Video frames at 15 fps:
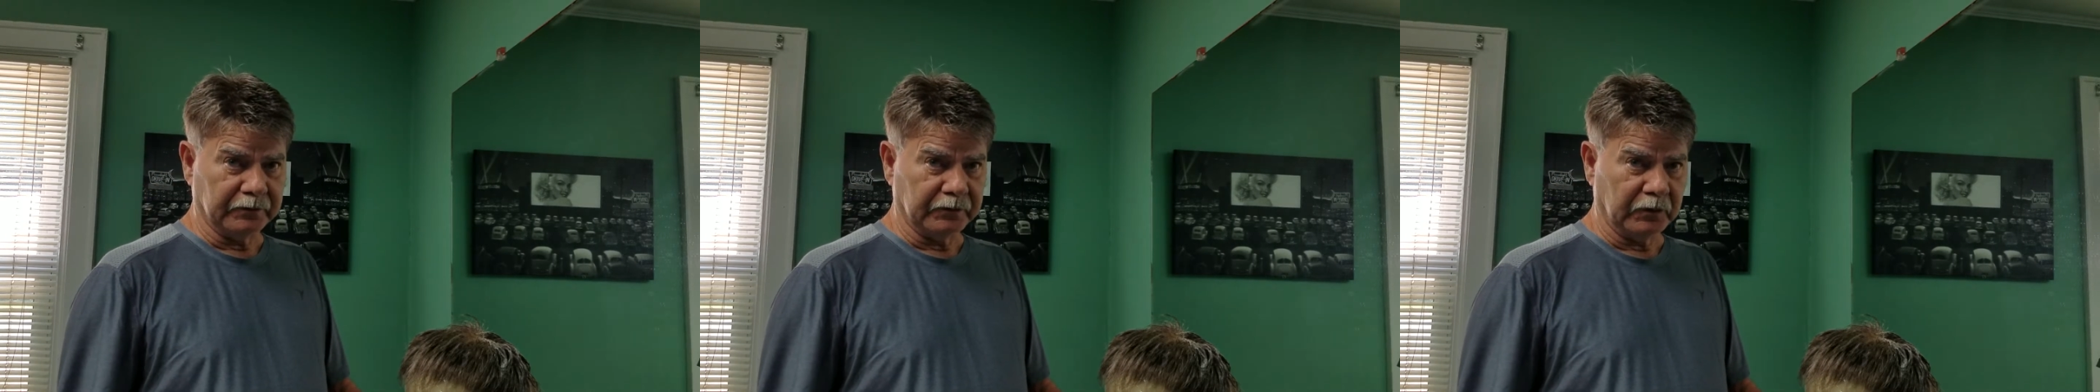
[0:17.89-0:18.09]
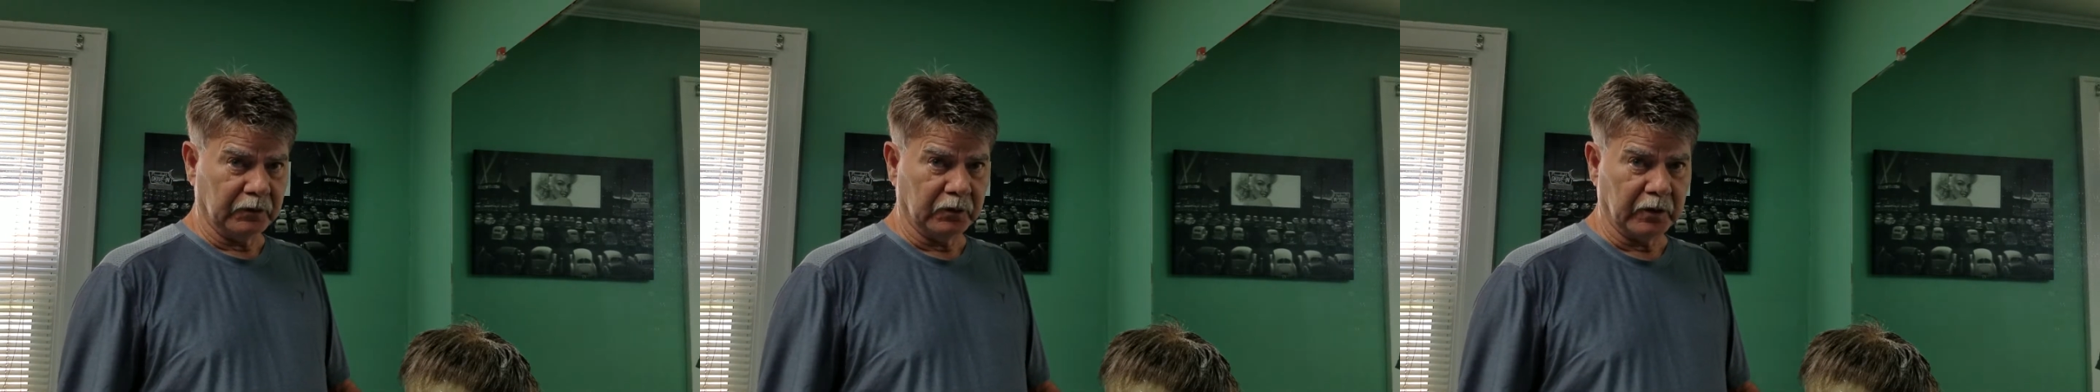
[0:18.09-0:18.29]

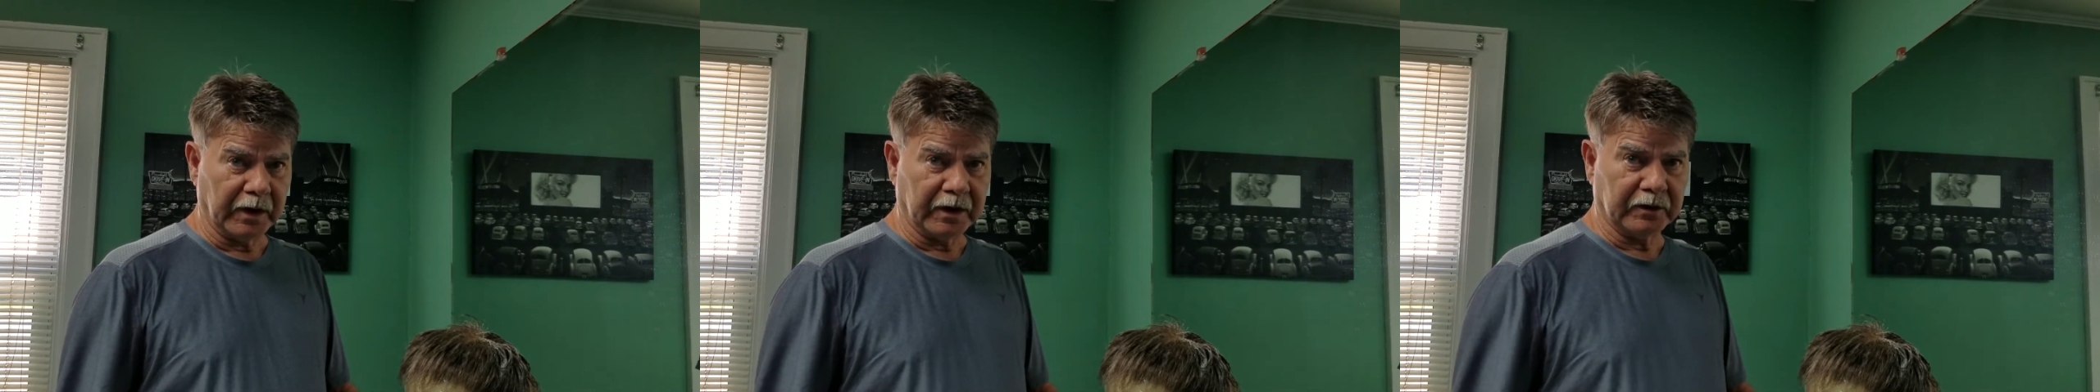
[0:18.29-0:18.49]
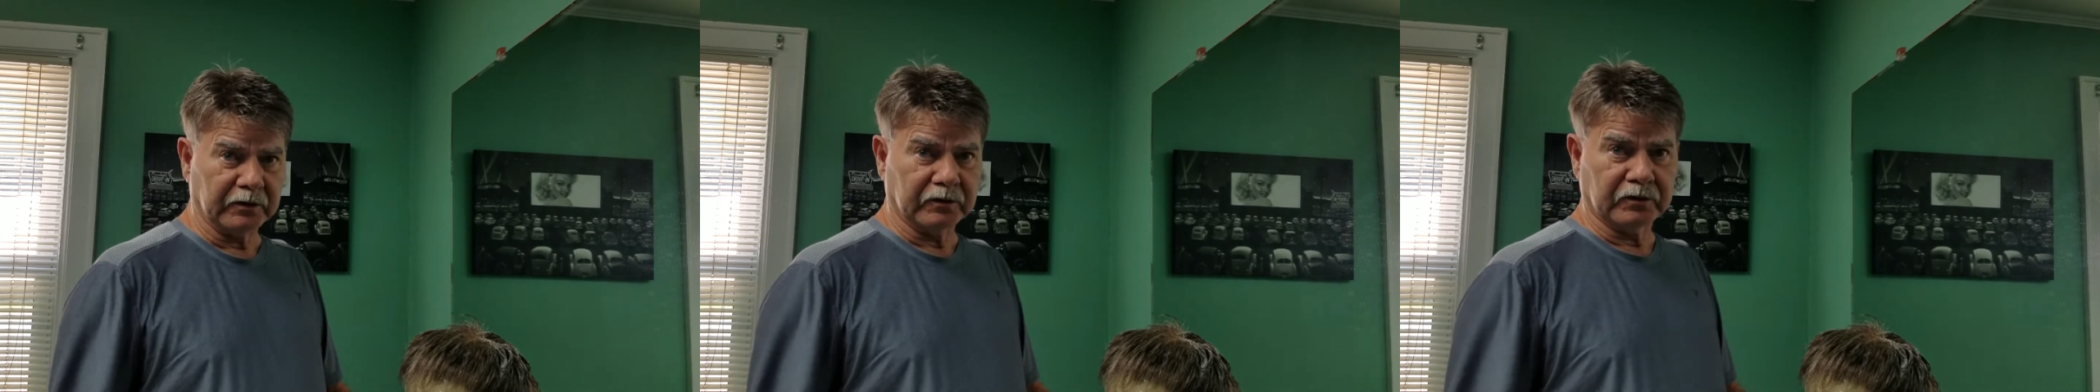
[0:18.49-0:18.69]
or out
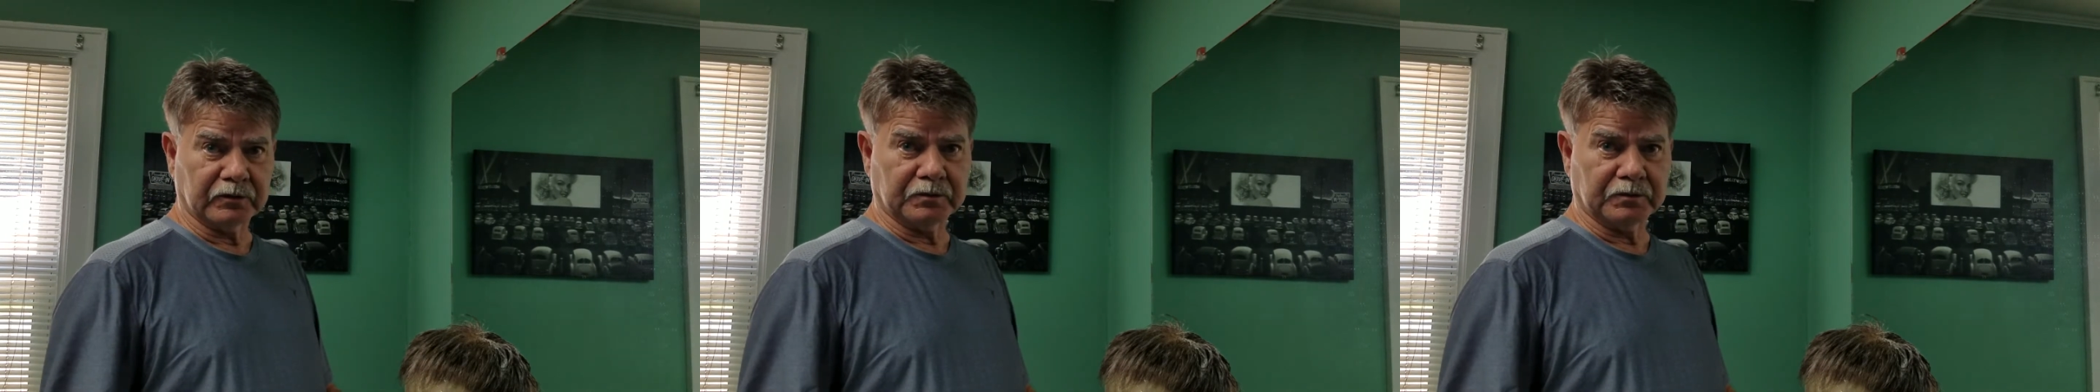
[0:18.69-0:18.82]
of the